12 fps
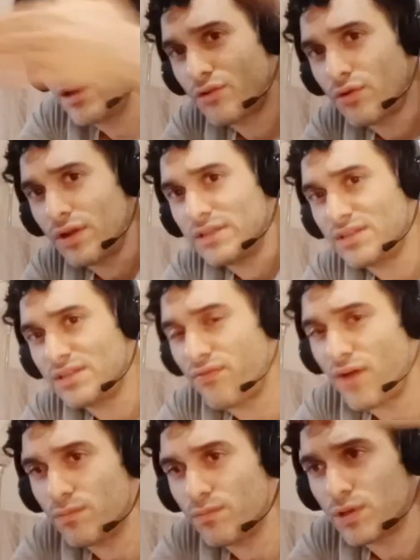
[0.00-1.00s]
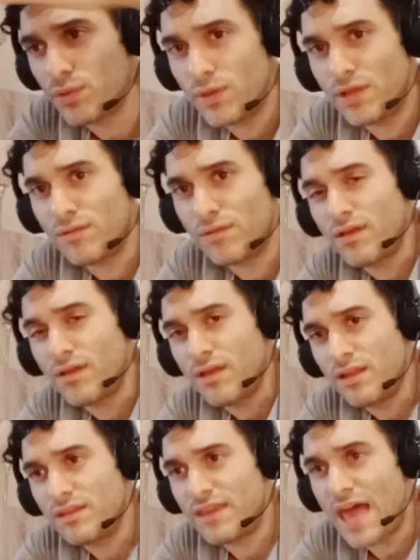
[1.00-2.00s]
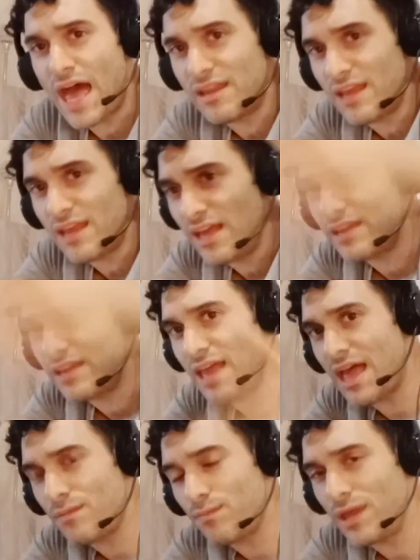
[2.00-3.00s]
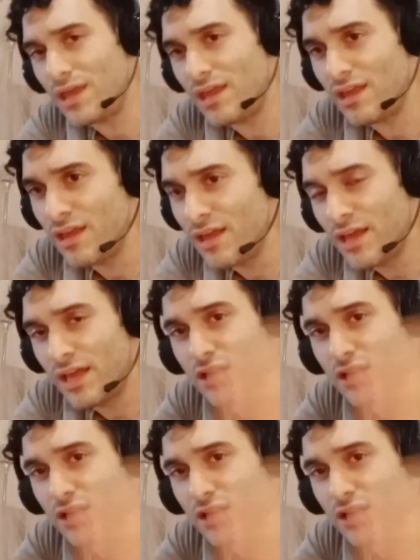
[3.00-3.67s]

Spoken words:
crazy fight between dad A and dad B.